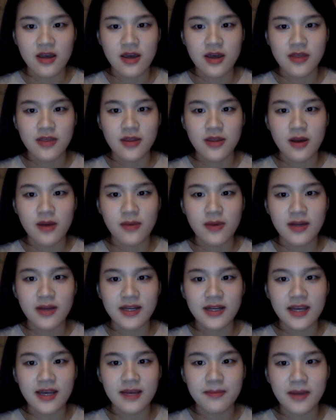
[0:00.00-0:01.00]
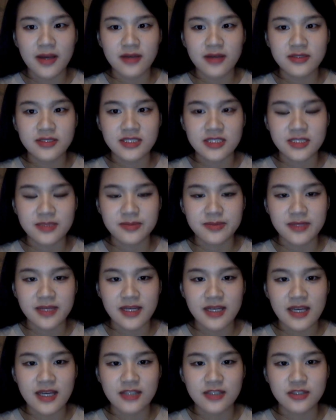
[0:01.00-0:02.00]
There are one head-mounted
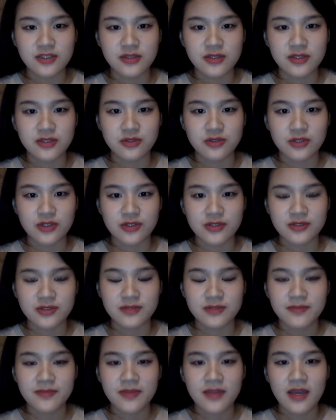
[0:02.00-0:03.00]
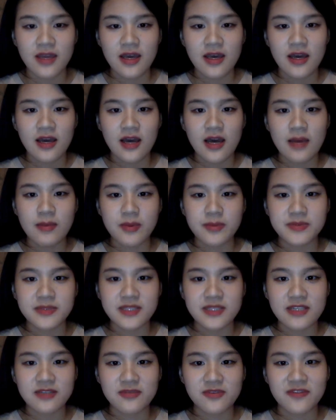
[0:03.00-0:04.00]
display and two controls. I'm
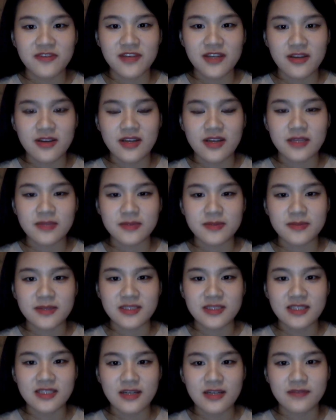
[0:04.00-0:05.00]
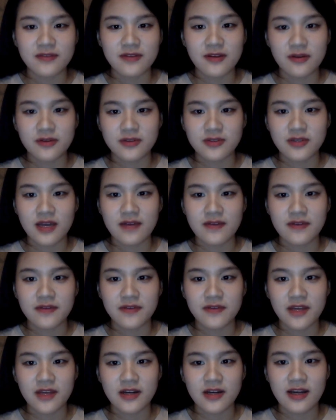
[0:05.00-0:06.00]
obsessed with video games myself and also have a
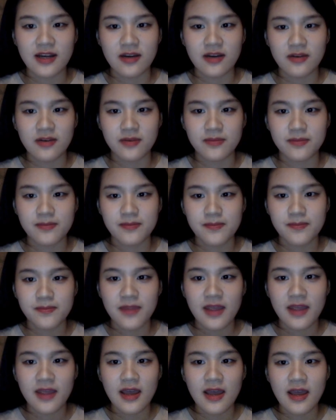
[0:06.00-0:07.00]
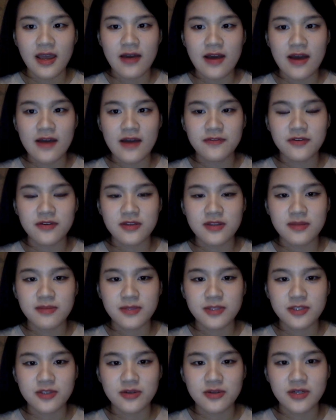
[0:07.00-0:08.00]
VR at home. However, the
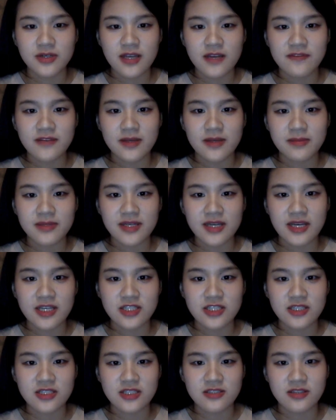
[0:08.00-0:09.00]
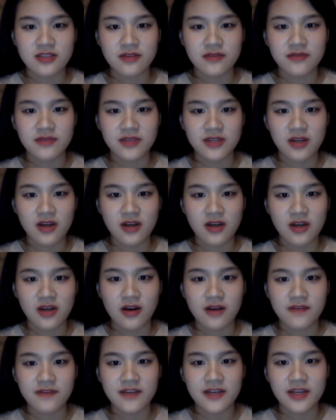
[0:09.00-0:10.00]
majority of the applications on VR are
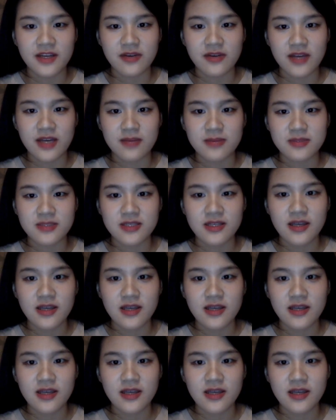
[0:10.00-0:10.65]
video games.